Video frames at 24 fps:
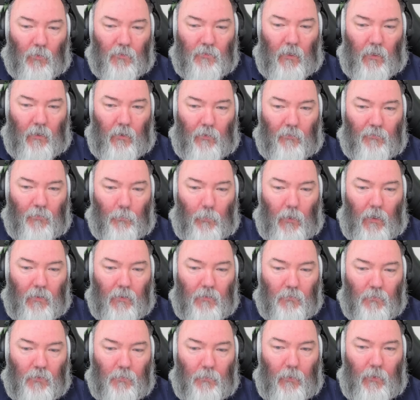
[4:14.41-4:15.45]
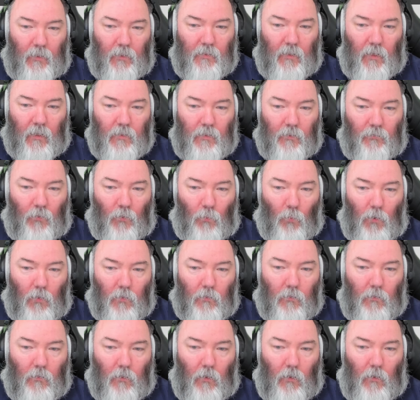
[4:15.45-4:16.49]
It looks like you're going to have to buy some speed skates if you
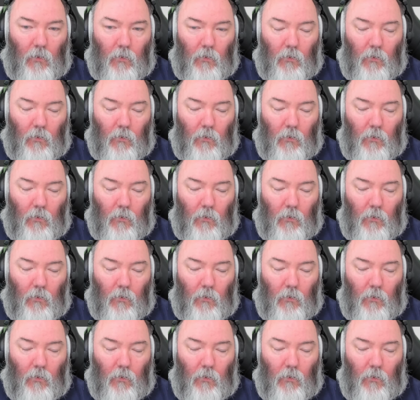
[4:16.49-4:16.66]
want.